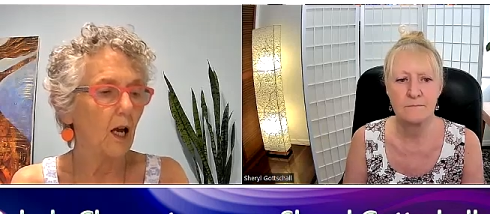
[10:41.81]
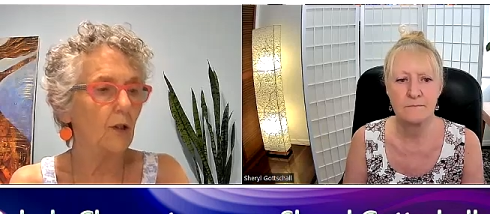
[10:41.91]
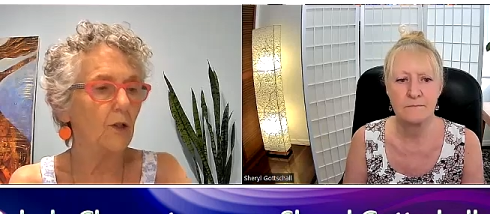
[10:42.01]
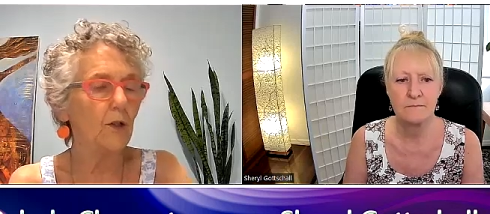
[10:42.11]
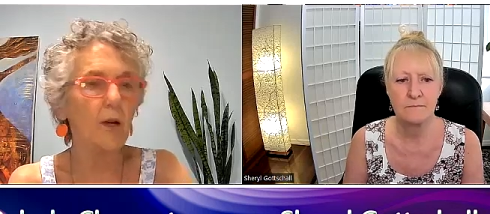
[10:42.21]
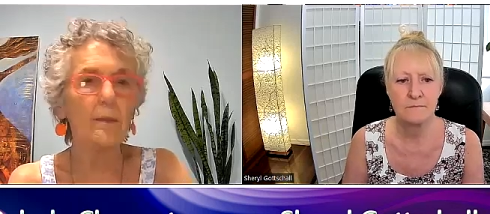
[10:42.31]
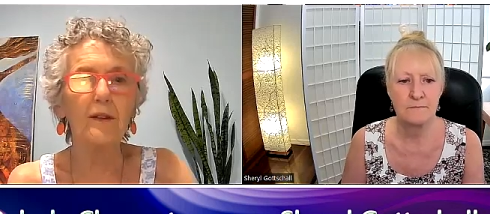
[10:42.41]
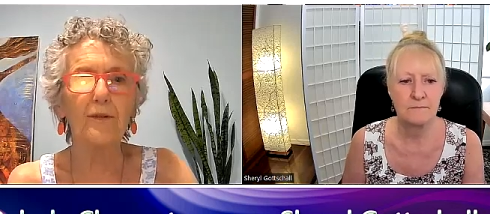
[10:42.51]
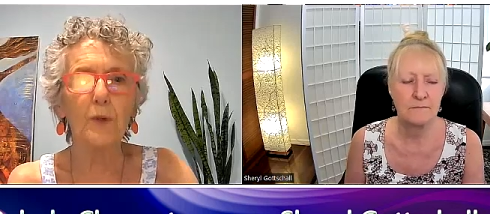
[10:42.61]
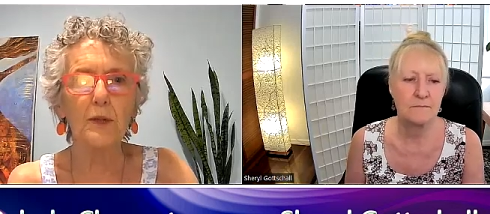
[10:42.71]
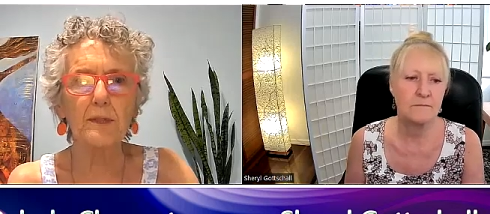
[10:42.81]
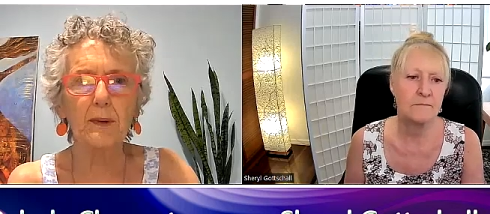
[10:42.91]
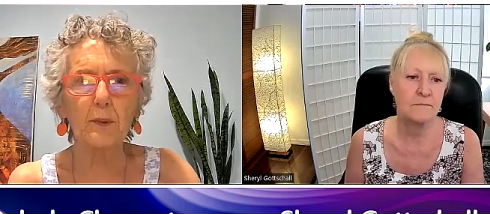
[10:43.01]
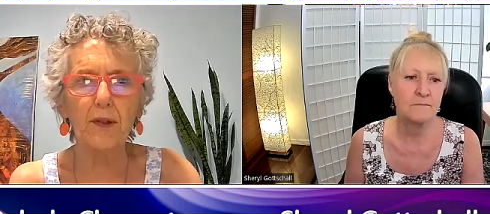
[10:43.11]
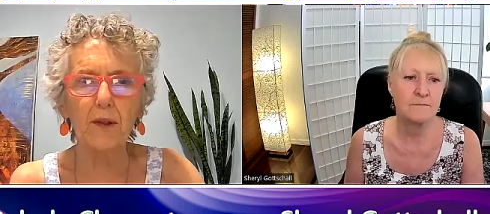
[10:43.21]
Speaker 1: you know, may the force
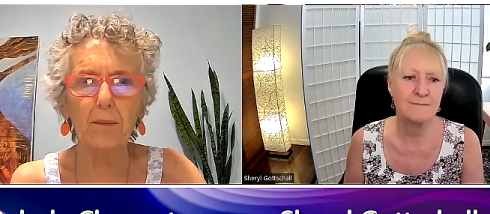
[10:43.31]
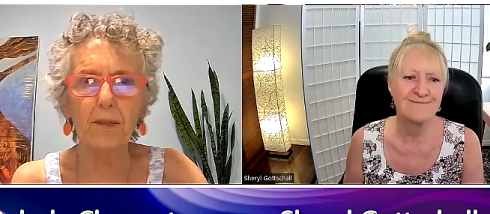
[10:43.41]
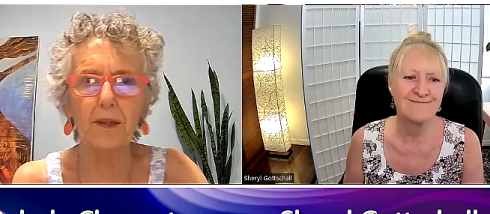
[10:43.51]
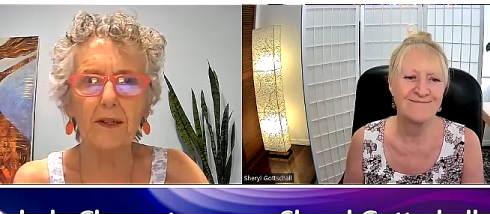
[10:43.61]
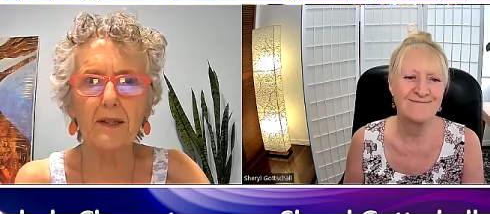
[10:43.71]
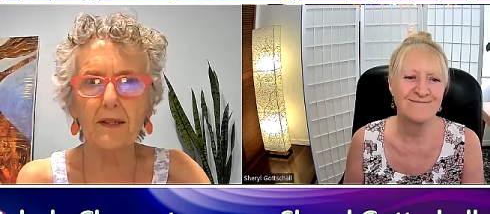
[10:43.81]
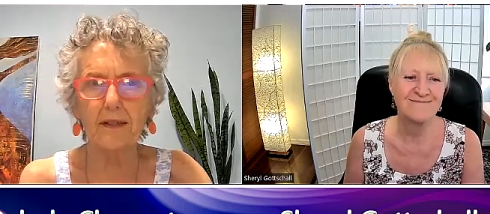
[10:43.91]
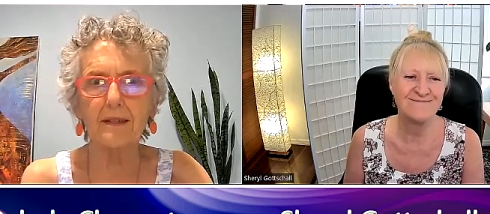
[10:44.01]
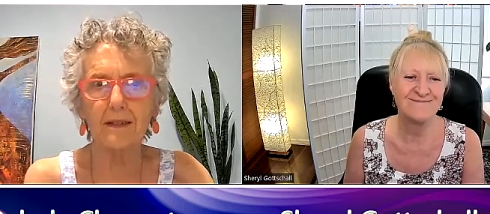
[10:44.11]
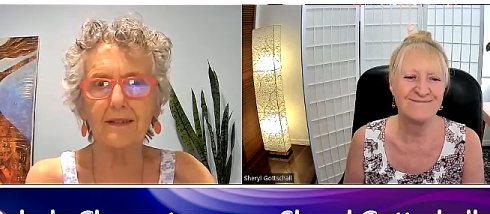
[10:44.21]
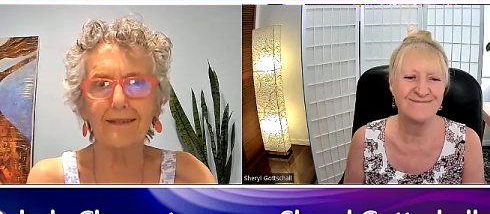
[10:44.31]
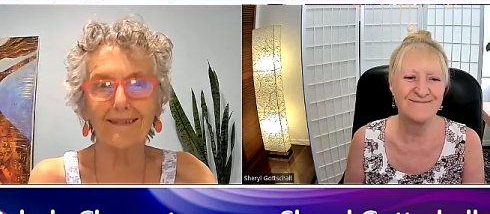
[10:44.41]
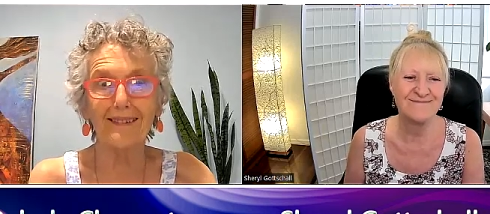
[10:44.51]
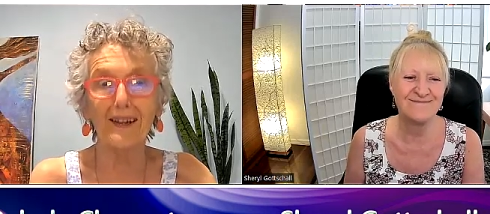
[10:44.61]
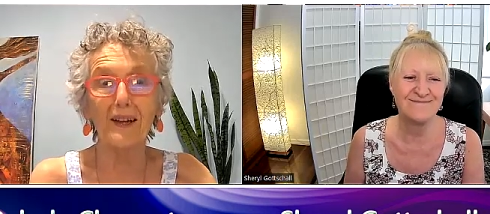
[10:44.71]
be with them, because it's
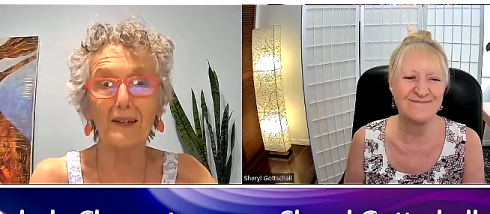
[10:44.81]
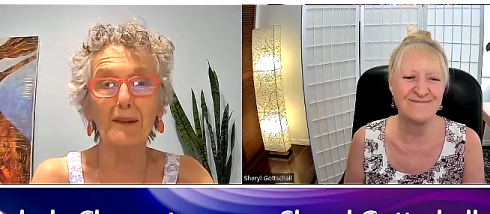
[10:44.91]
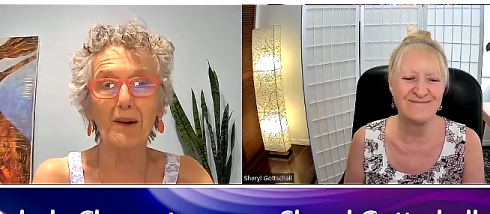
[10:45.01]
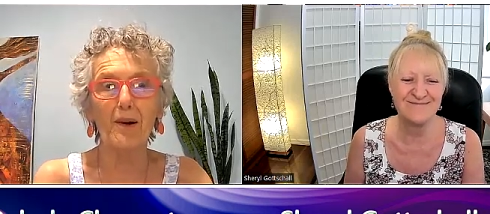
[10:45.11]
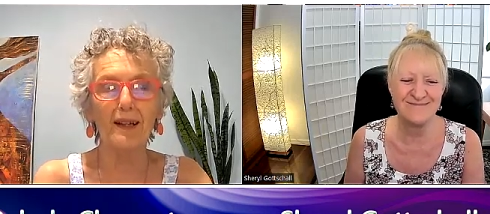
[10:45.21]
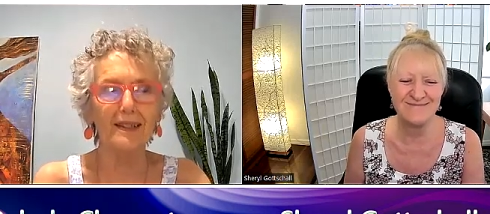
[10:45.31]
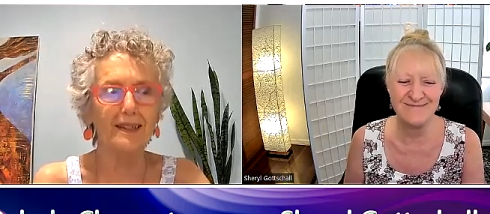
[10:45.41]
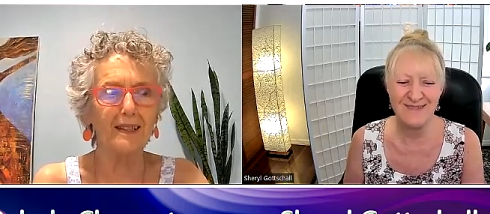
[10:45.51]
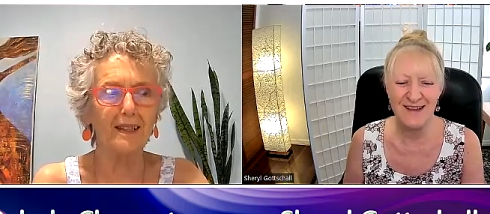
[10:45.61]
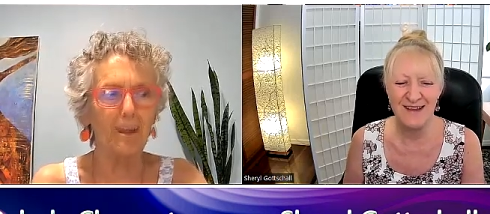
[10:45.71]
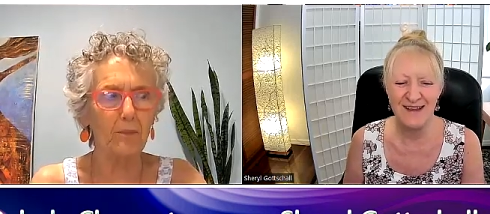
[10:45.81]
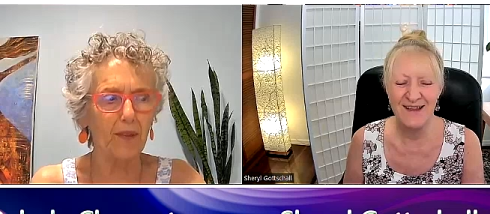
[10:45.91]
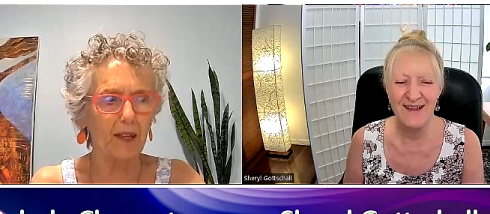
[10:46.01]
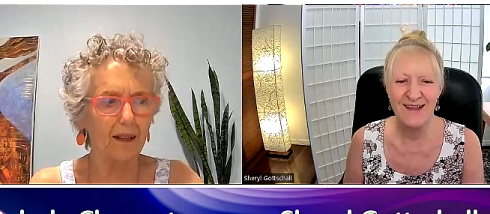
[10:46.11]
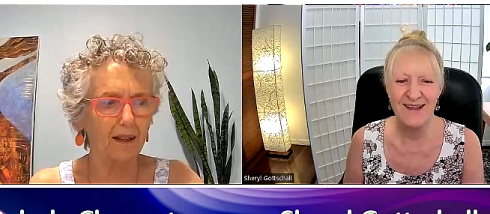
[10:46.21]
going to be quite
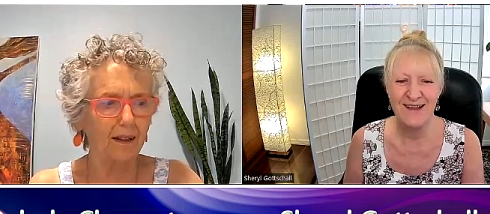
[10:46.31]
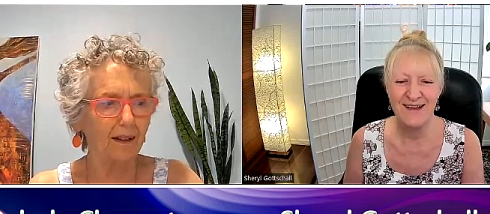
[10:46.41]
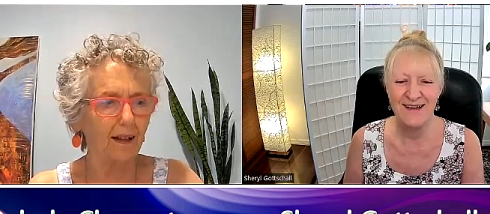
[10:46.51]
something.